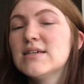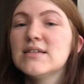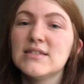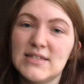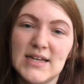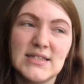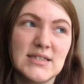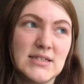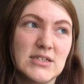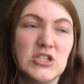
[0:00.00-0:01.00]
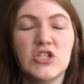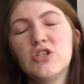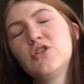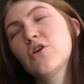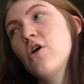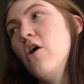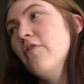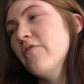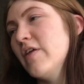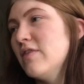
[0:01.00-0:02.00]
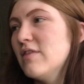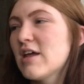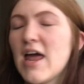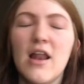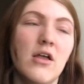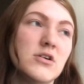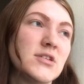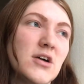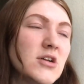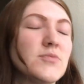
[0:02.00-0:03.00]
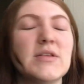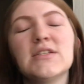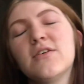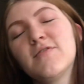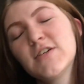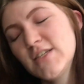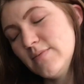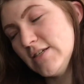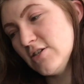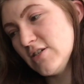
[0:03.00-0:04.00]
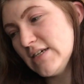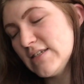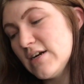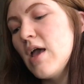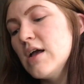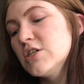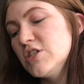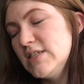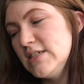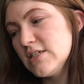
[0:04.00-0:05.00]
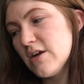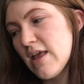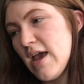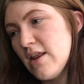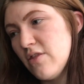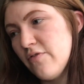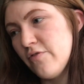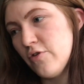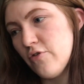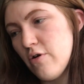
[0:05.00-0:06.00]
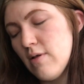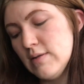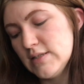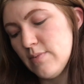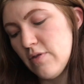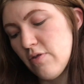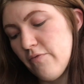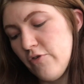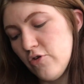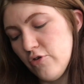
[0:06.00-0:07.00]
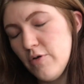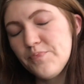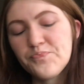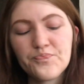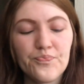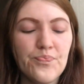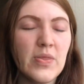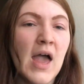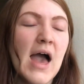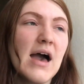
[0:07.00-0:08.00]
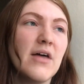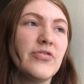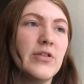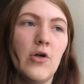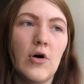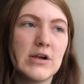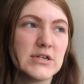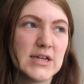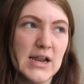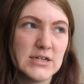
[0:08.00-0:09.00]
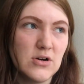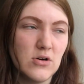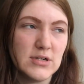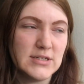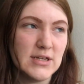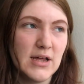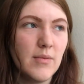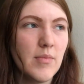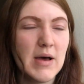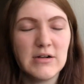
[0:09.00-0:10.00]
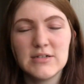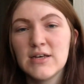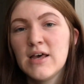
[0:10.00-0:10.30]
since she took off, and they kind of lost touch. But this is her first time seeing her sister. She sees her again at the funeral, Elizabeth's funeral, and the lawyer's kind of talking to them about